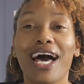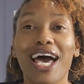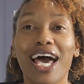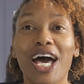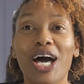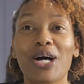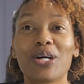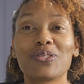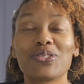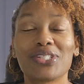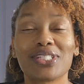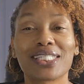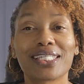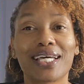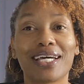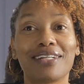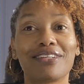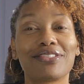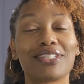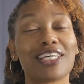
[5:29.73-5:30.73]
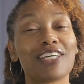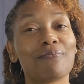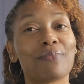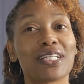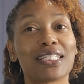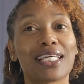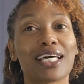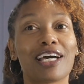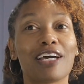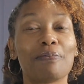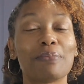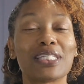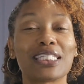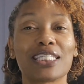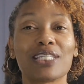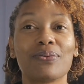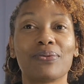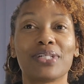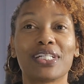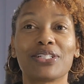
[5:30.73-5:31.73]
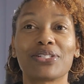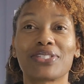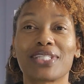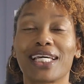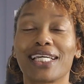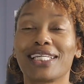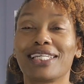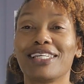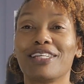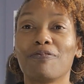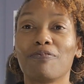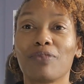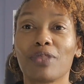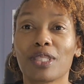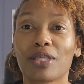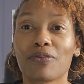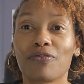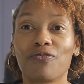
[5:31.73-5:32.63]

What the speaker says: I'll just kind of take my time and see what else I can